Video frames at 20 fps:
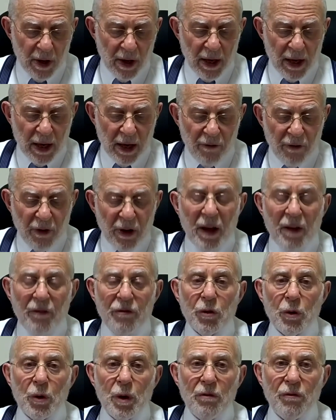even
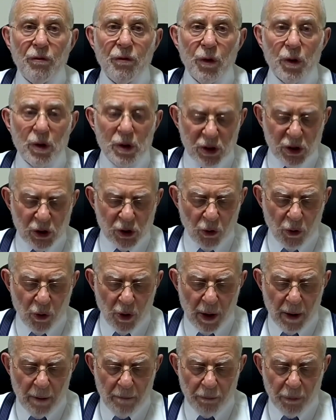after he first saw
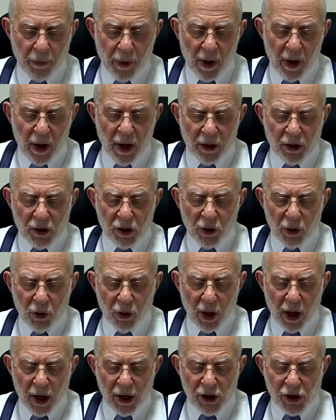him, until
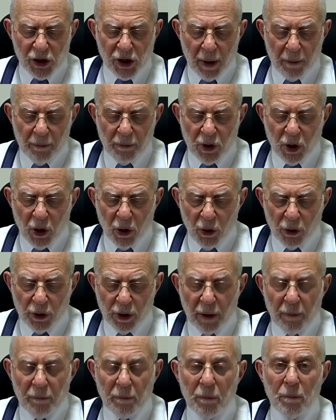Hashem told
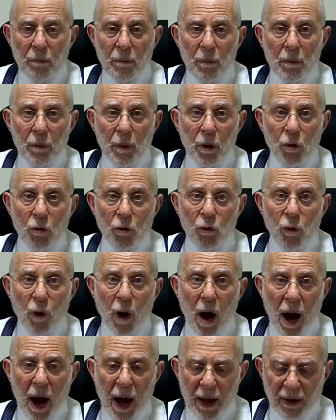him,
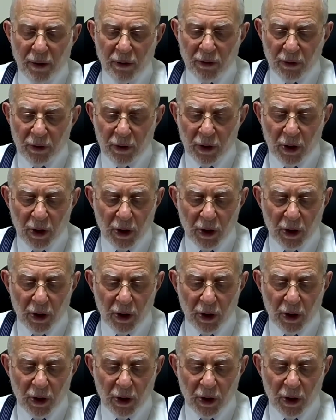"Rise,